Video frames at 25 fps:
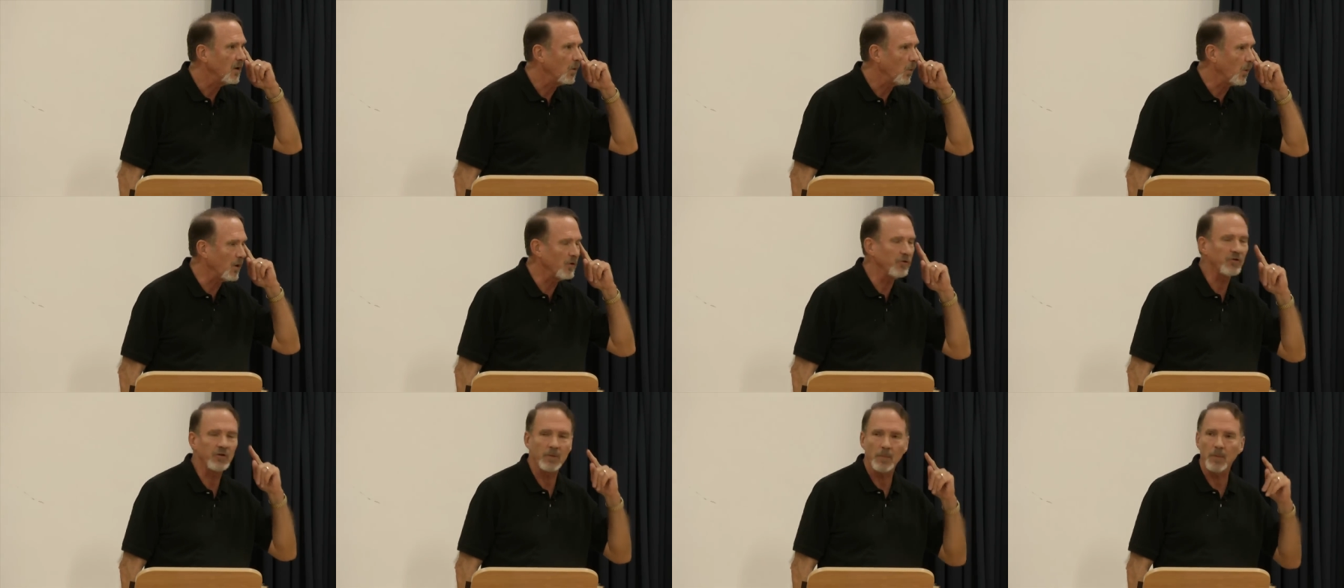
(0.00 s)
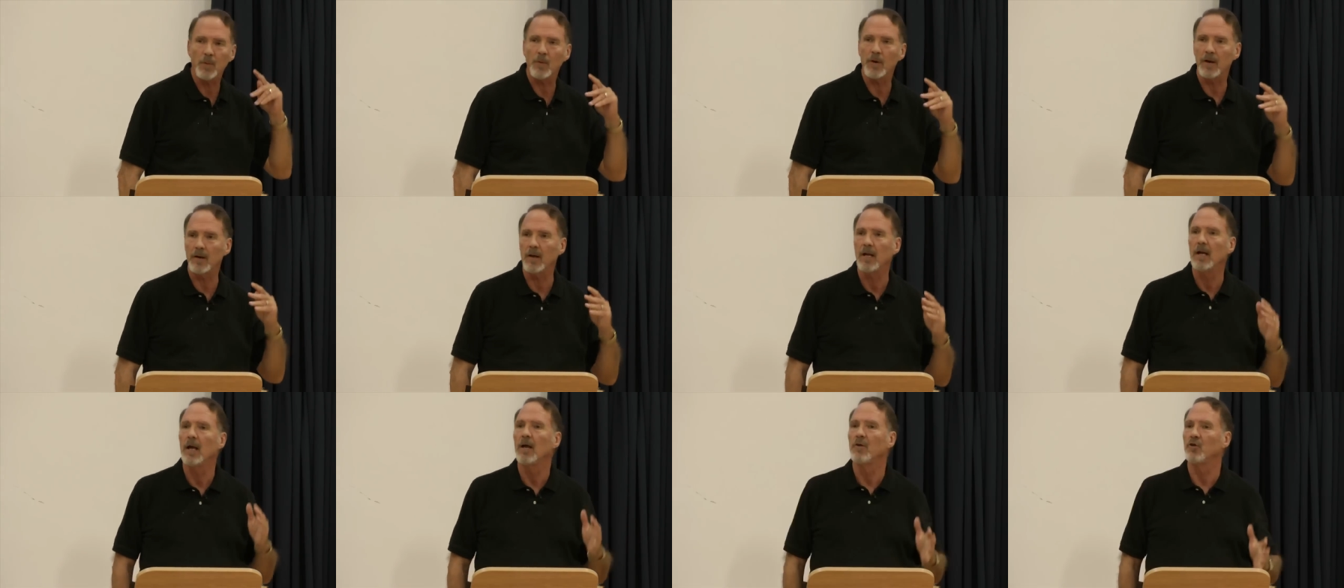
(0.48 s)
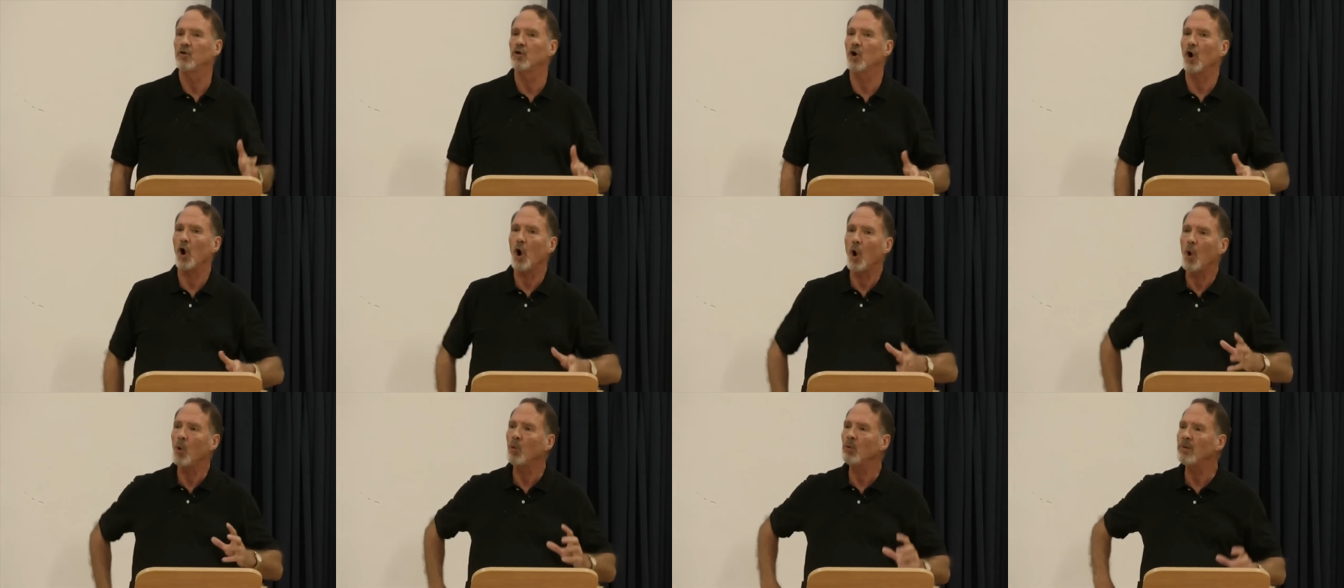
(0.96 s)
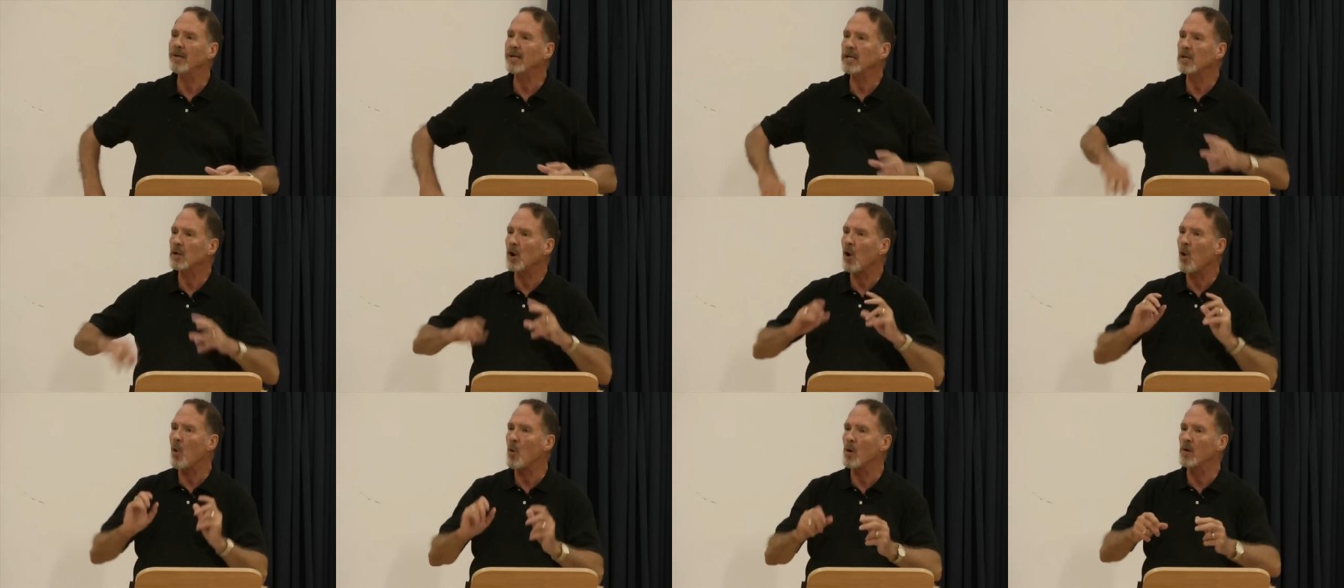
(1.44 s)
Why don't you pray? You're only
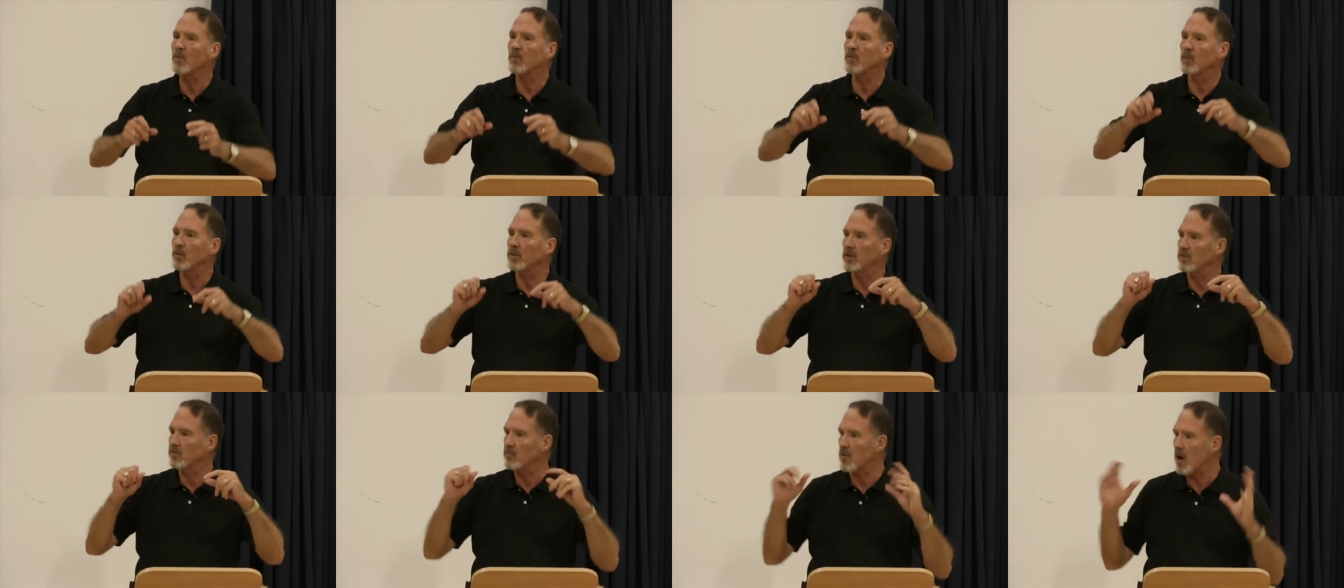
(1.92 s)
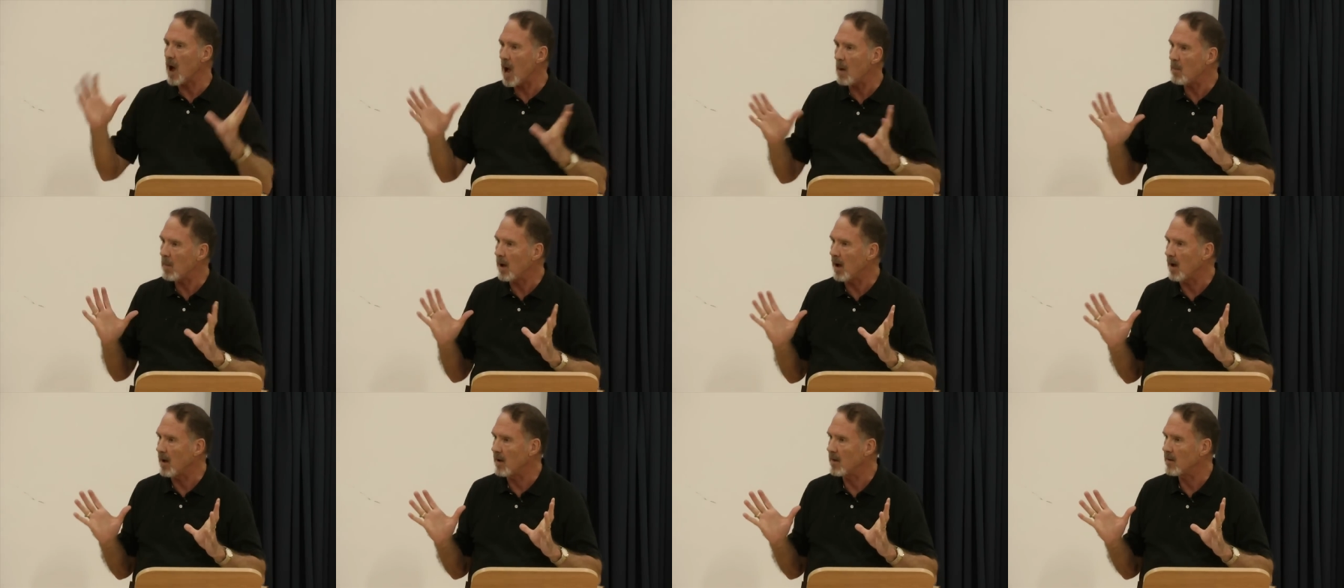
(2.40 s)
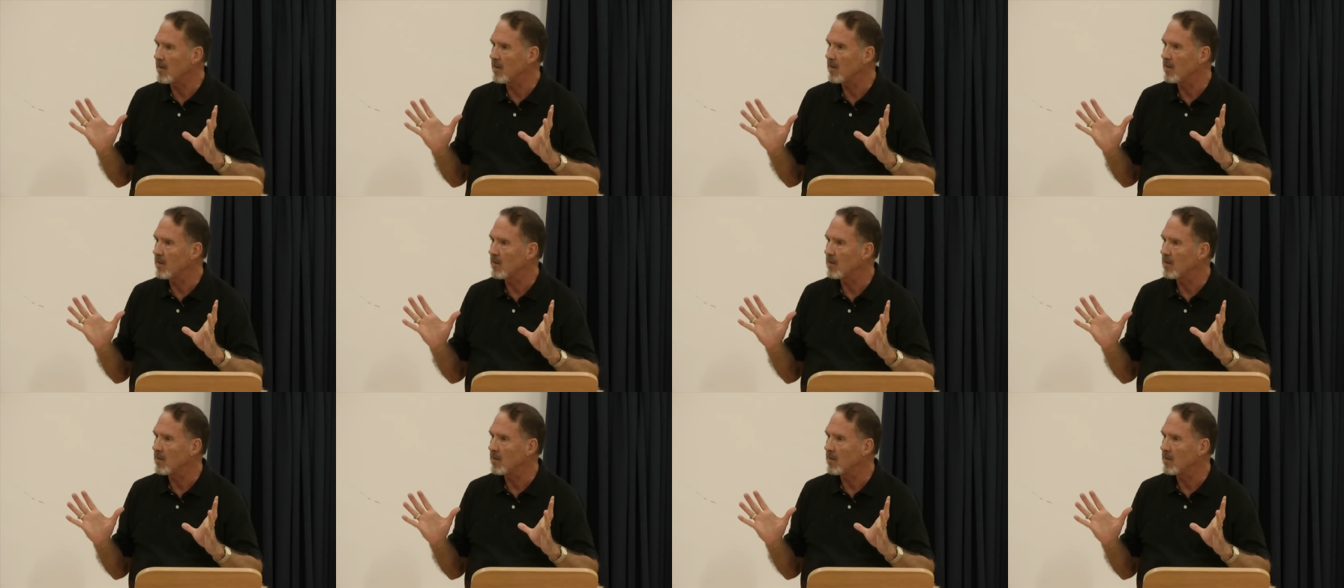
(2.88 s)
going for the drama,